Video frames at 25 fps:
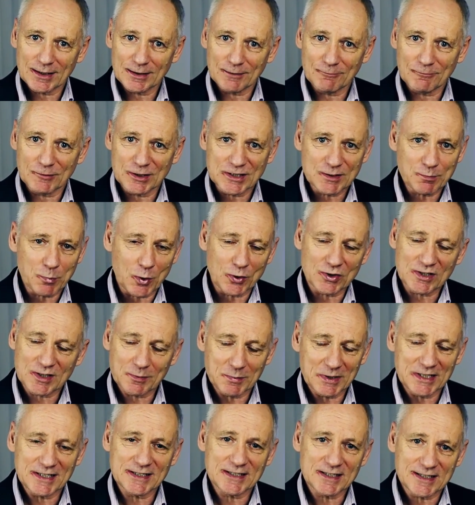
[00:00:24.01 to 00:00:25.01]

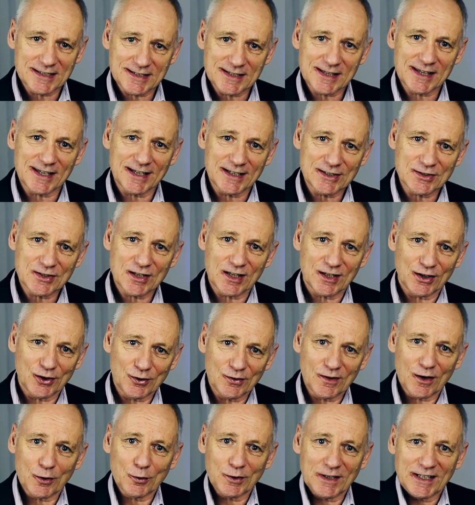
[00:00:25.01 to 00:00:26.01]
responsibilities and things that
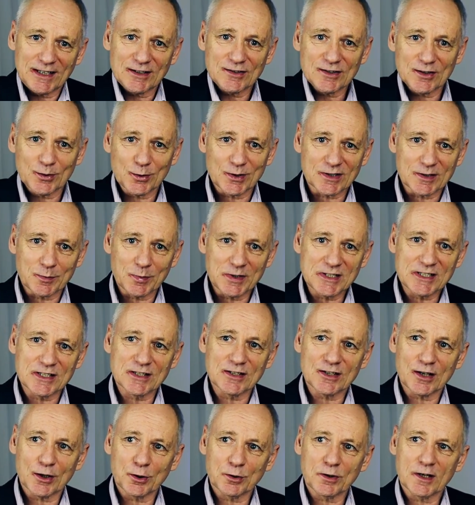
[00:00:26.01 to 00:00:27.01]
you know you need to do as a
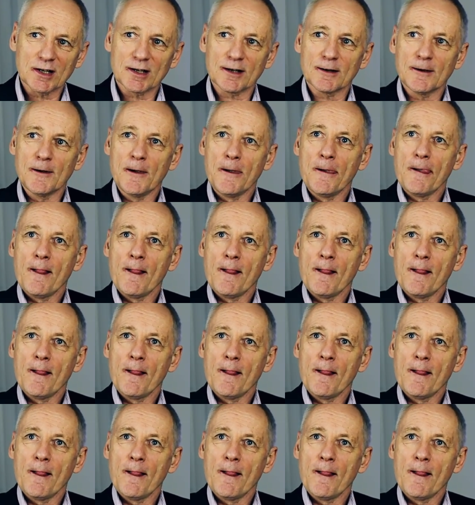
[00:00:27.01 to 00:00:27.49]
business owner,